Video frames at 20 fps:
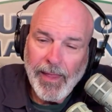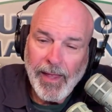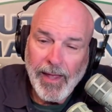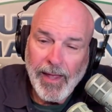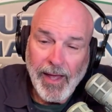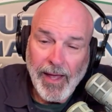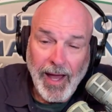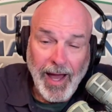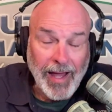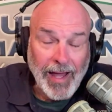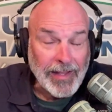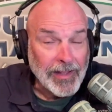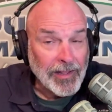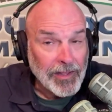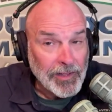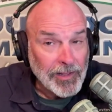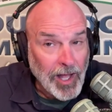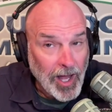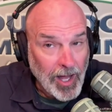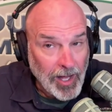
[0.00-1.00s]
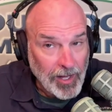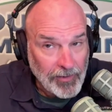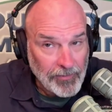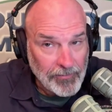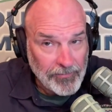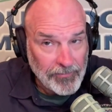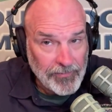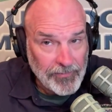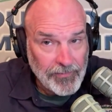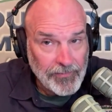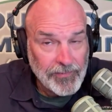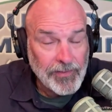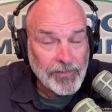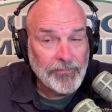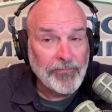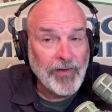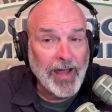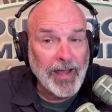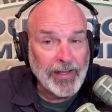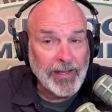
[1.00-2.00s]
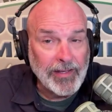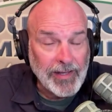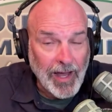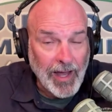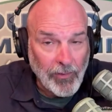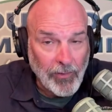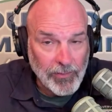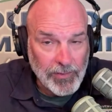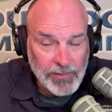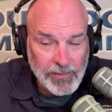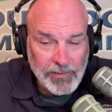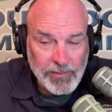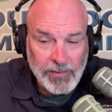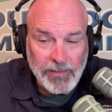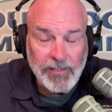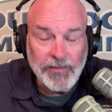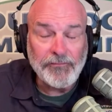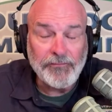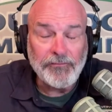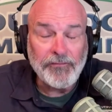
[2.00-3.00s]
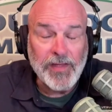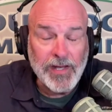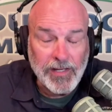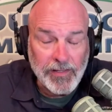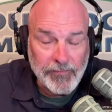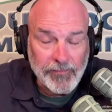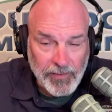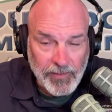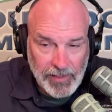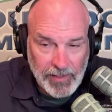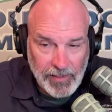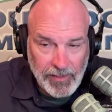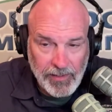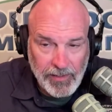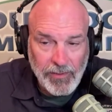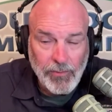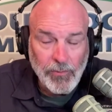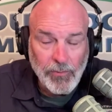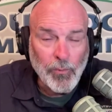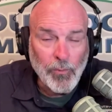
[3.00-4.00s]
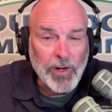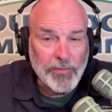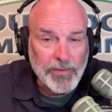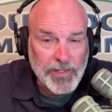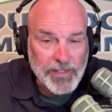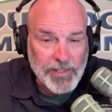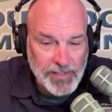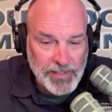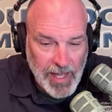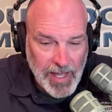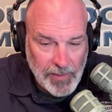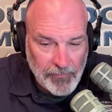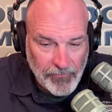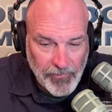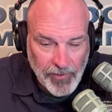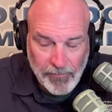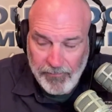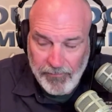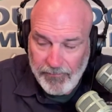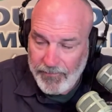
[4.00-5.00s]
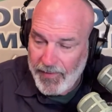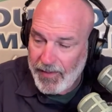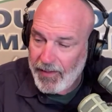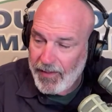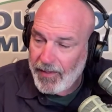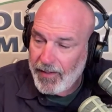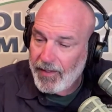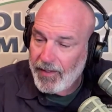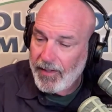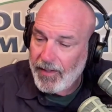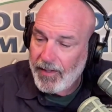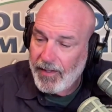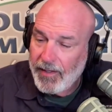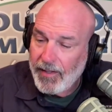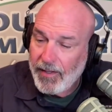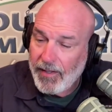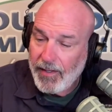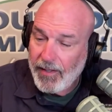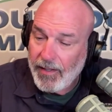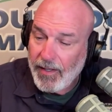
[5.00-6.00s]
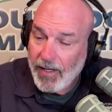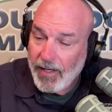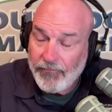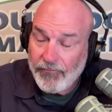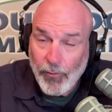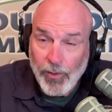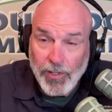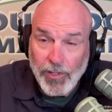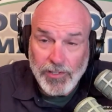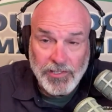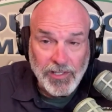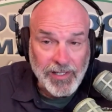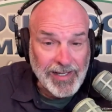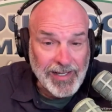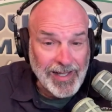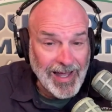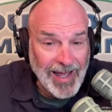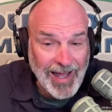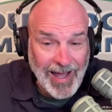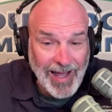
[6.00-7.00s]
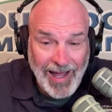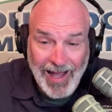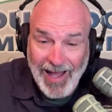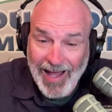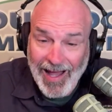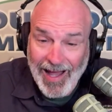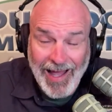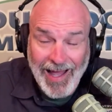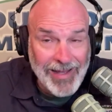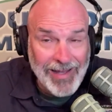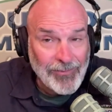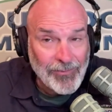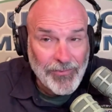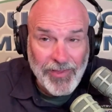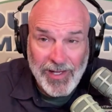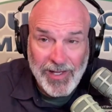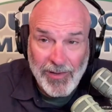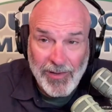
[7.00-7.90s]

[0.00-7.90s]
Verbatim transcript: I'd love to find out definitively where this came from. Unfortunately, I, I don't think we